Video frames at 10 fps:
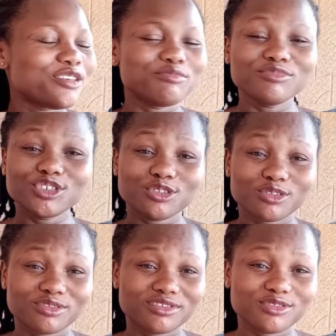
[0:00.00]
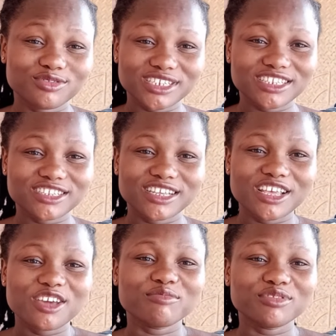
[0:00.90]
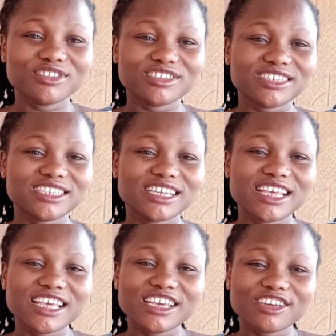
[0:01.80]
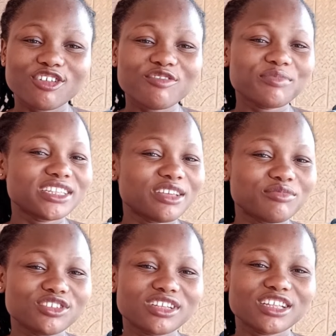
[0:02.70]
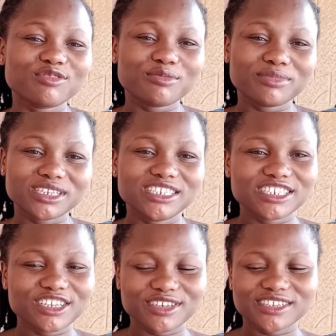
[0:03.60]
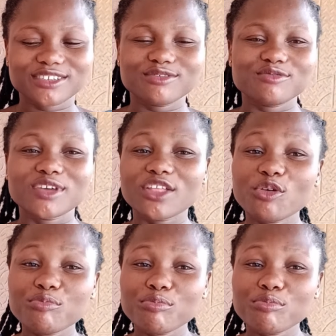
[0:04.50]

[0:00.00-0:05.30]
mission did, but government and mission are the one managing our school. We are not